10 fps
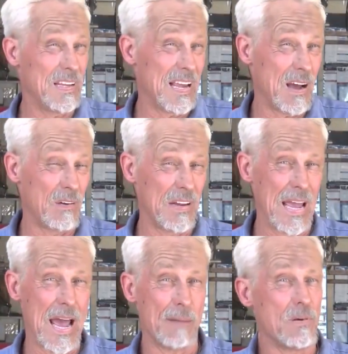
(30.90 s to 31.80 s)
on
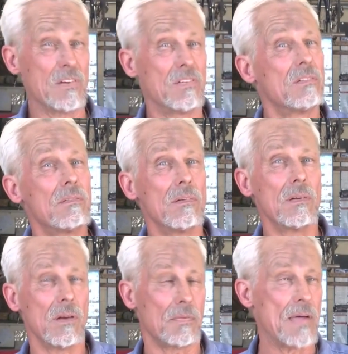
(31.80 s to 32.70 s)
the average,
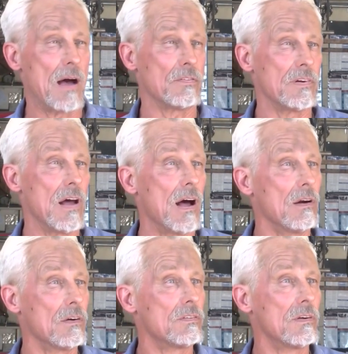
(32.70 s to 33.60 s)

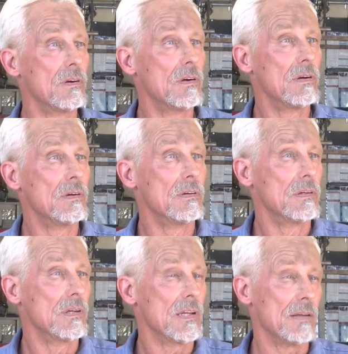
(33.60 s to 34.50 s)
$1,000.
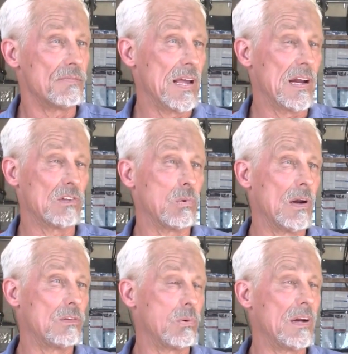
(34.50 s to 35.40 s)
If he had a
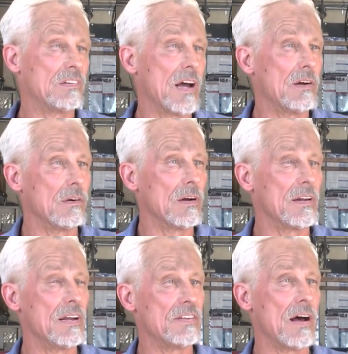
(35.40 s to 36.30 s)
2020 Tundra,
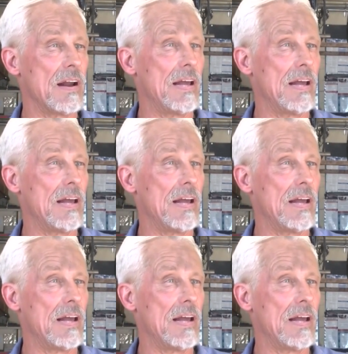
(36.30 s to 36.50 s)
he's out